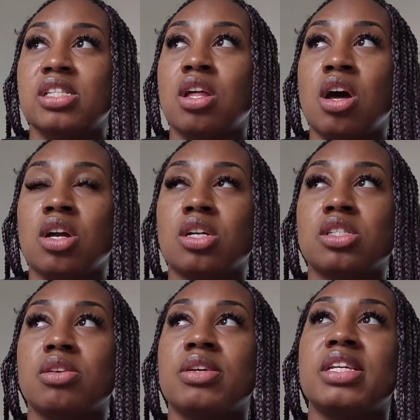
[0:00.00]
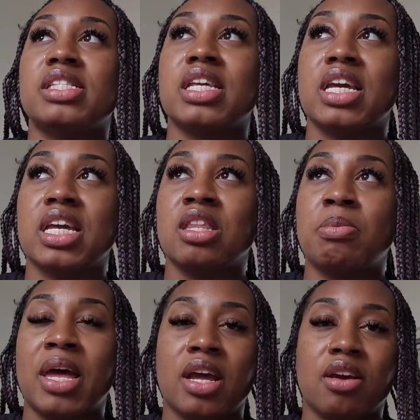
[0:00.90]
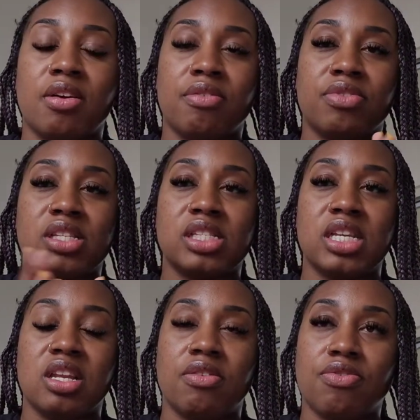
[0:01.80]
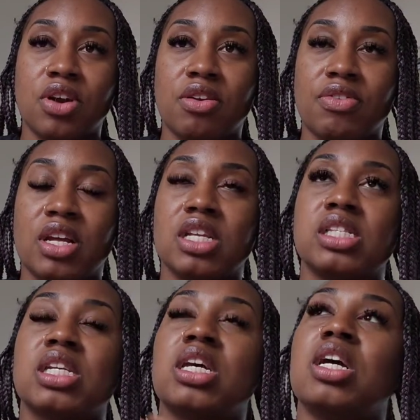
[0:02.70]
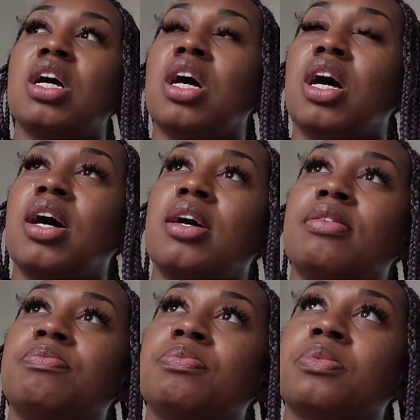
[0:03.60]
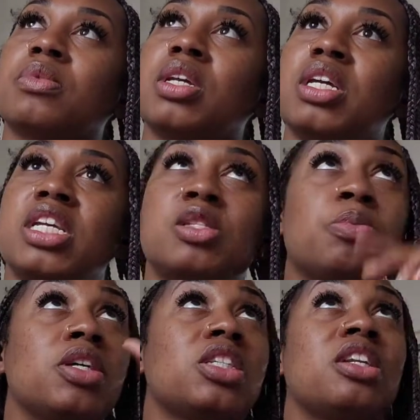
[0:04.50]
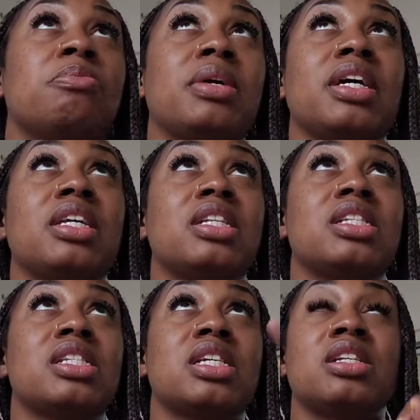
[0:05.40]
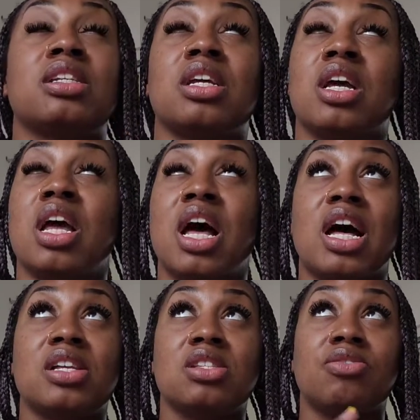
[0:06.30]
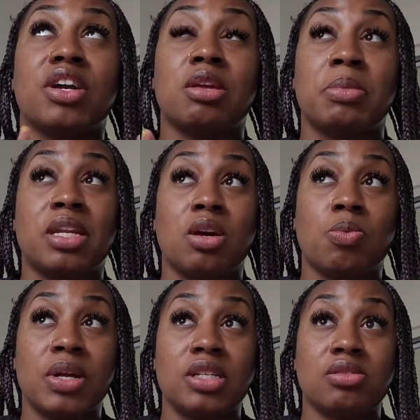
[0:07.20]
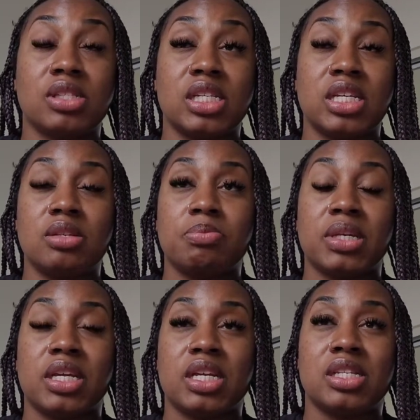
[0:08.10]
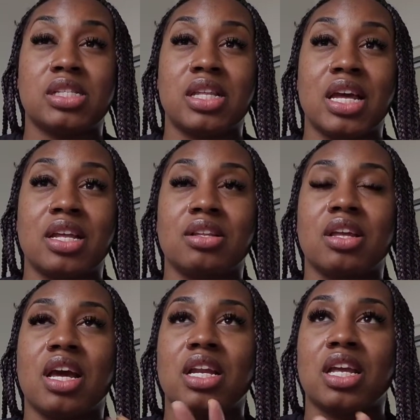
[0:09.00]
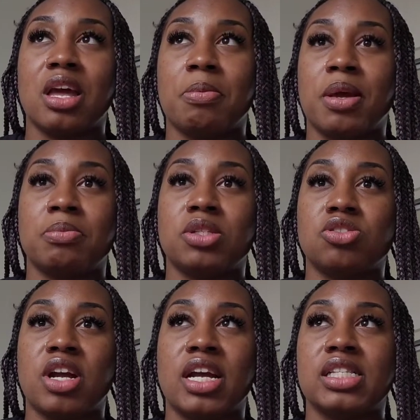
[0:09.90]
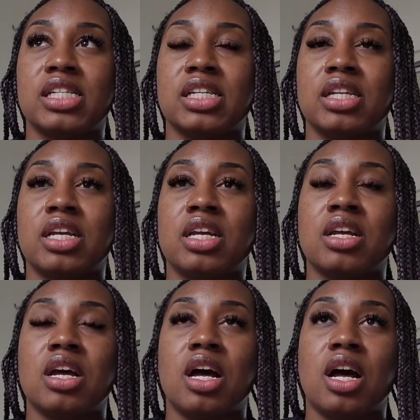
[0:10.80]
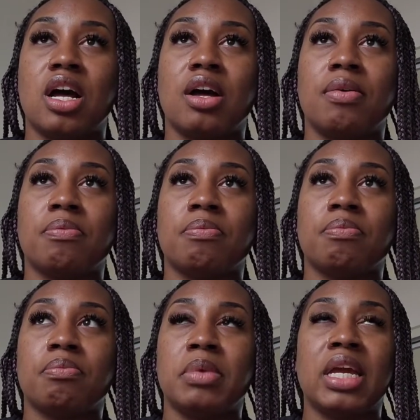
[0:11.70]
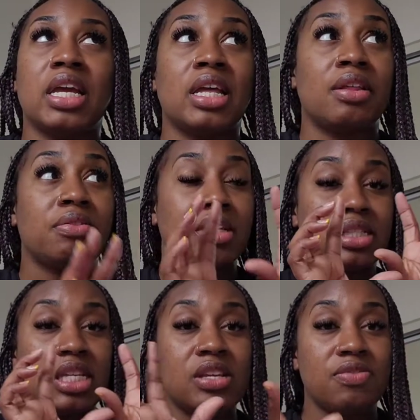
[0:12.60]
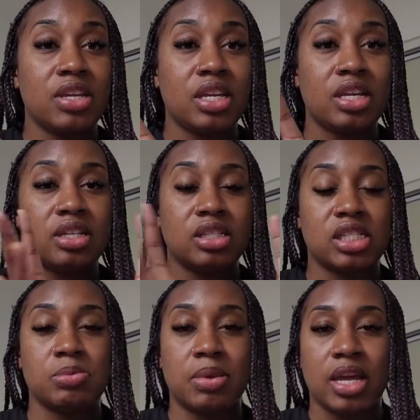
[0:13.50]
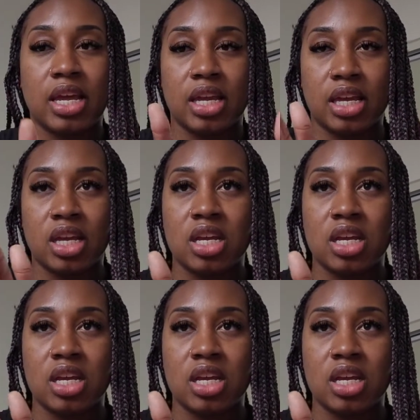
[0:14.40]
longer, so he's kicking the back of the seat in front of us. He's pushing the buttons, and I also recommend a window seat because that kind of kept him distracted. And the TV display